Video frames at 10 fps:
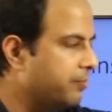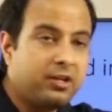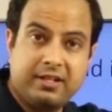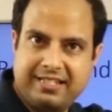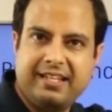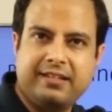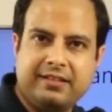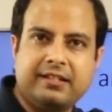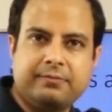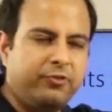because, hey,
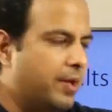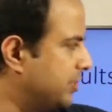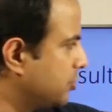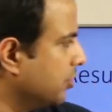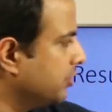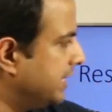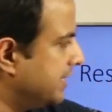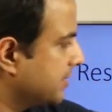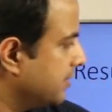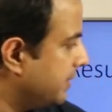the VM is stored on the
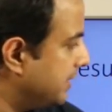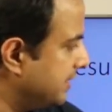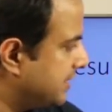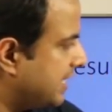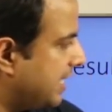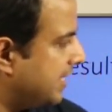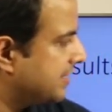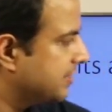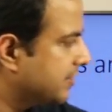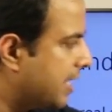disk. In this
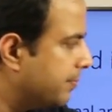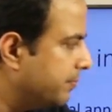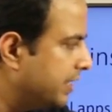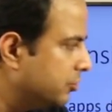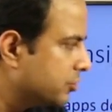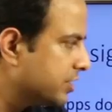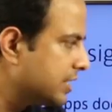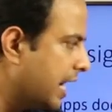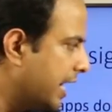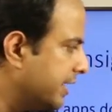case, RAM being used is
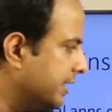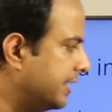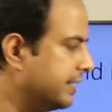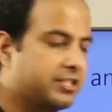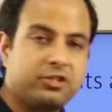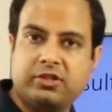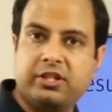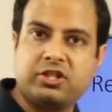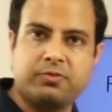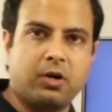high and disk usage
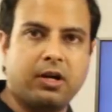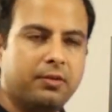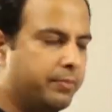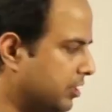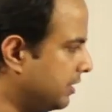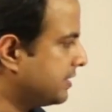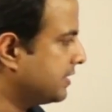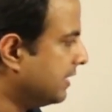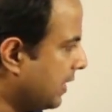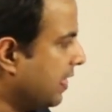is small
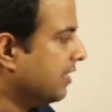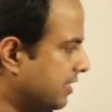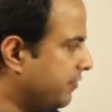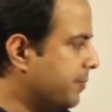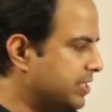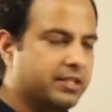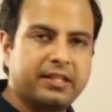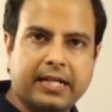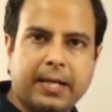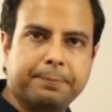because the VM is in
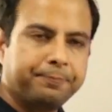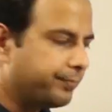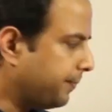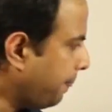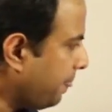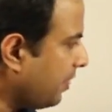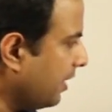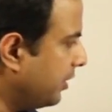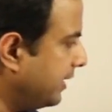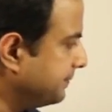the RAM.
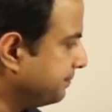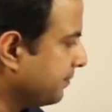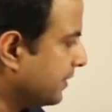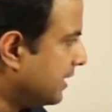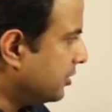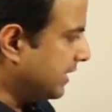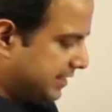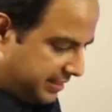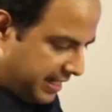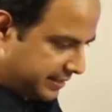Okay, so
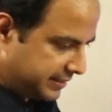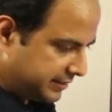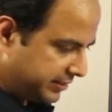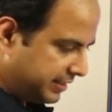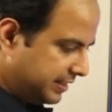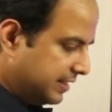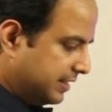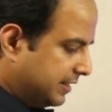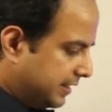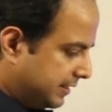that's that. Okay,
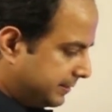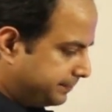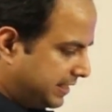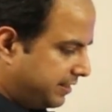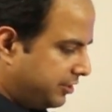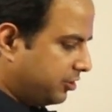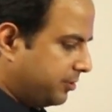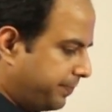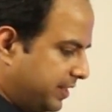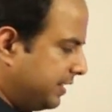here
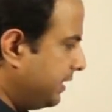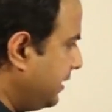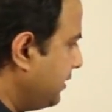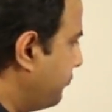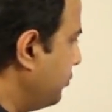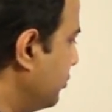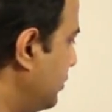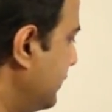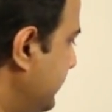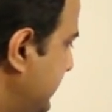are a
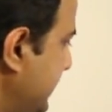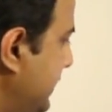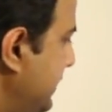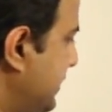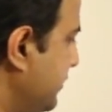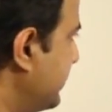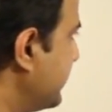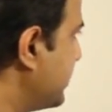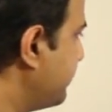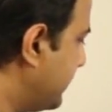few results with
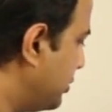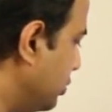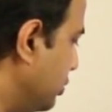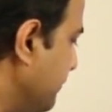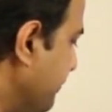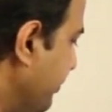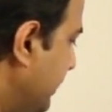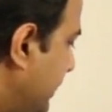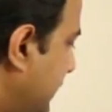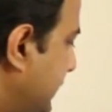respect to
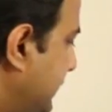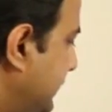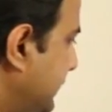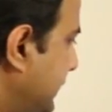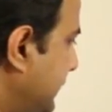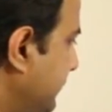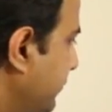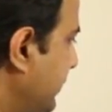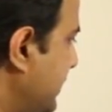how